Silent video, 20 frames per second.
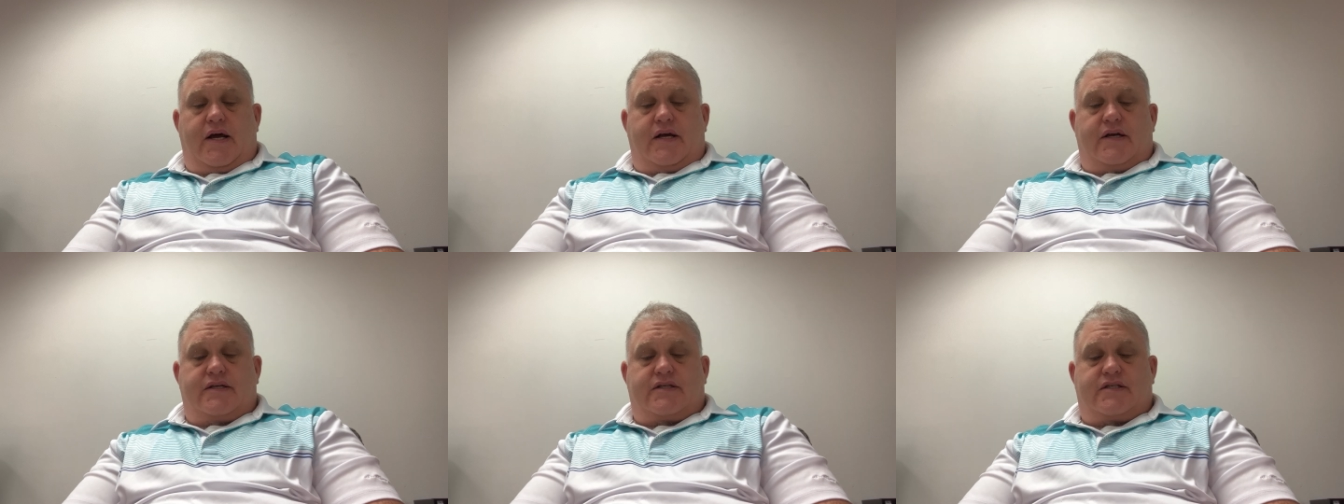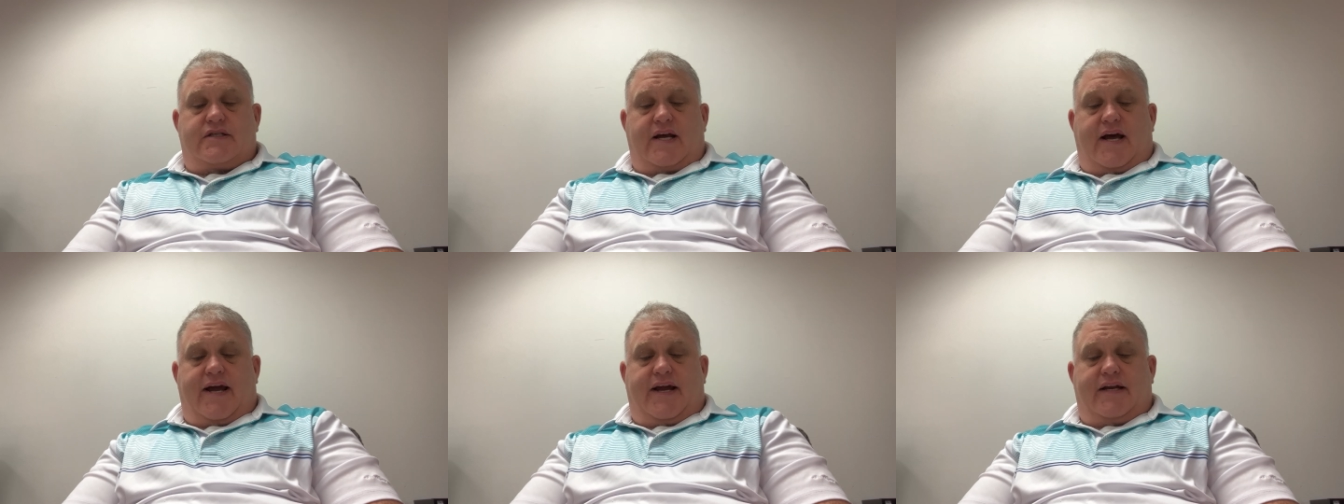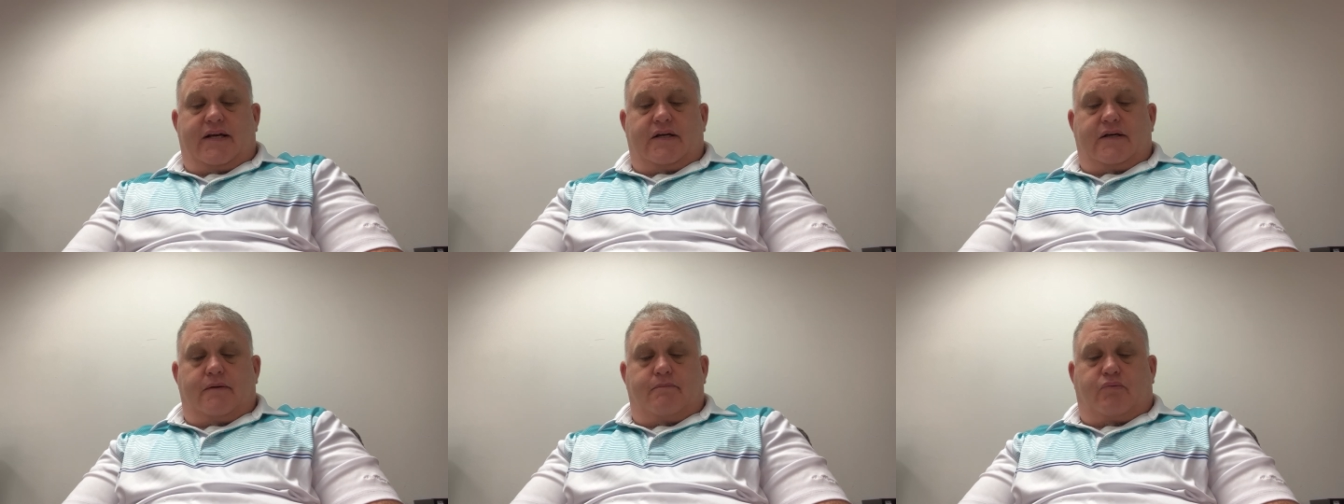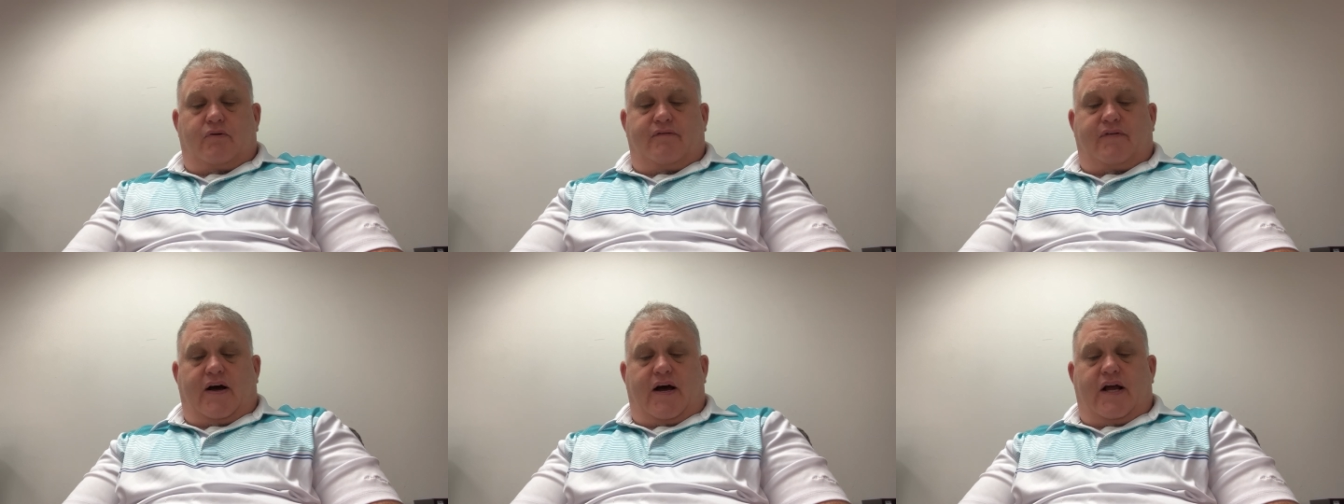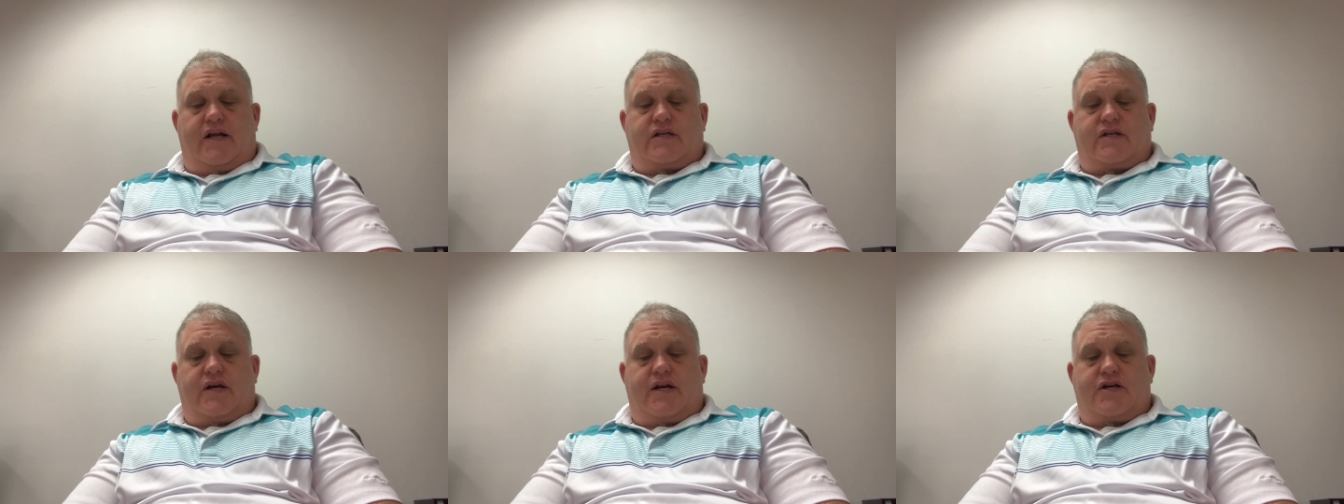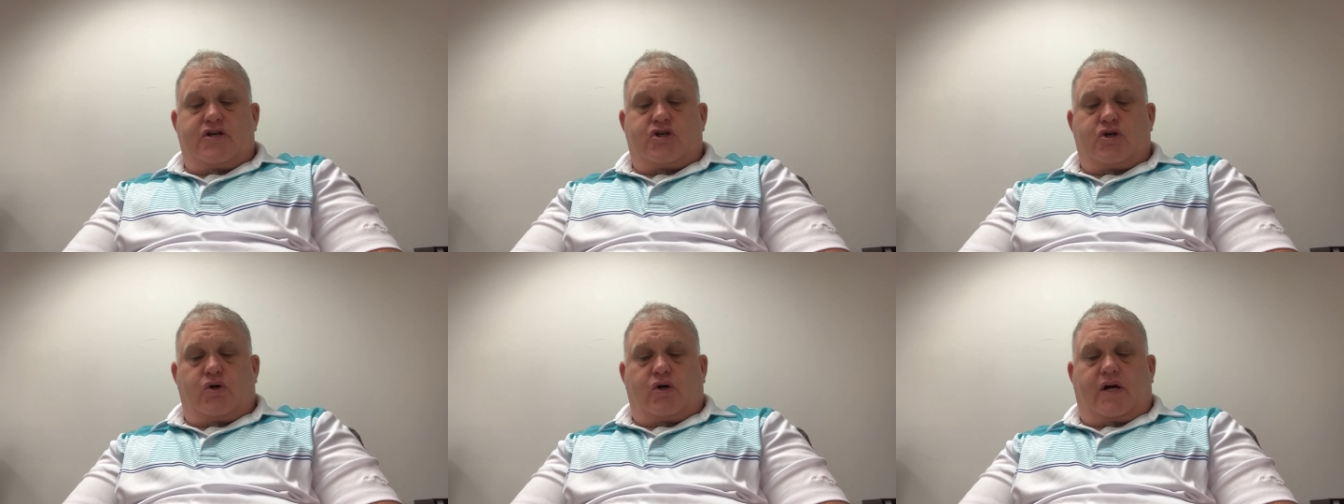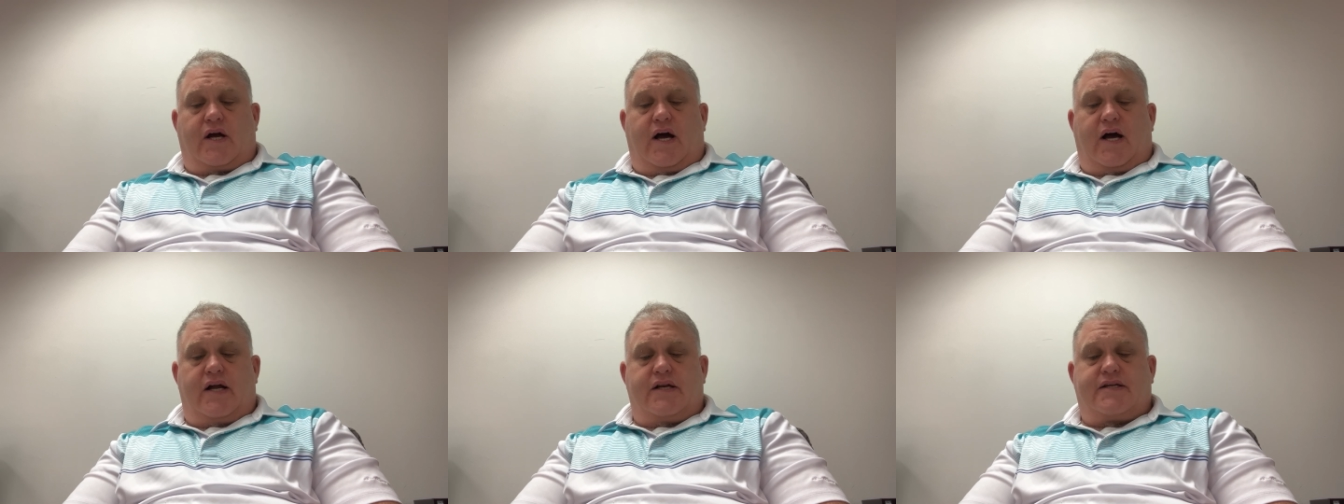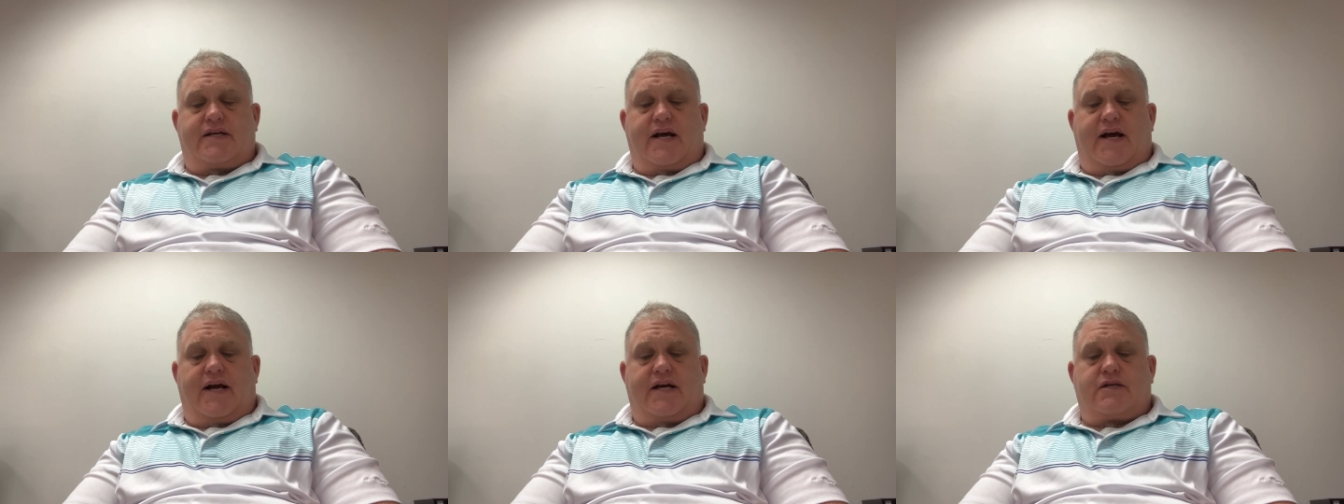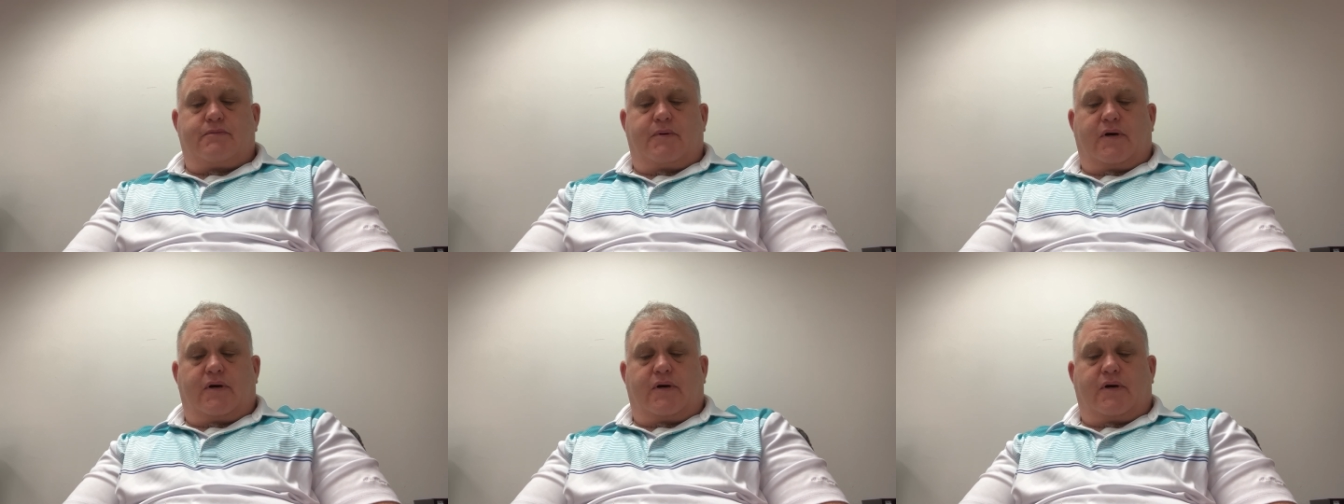Sight provides initial context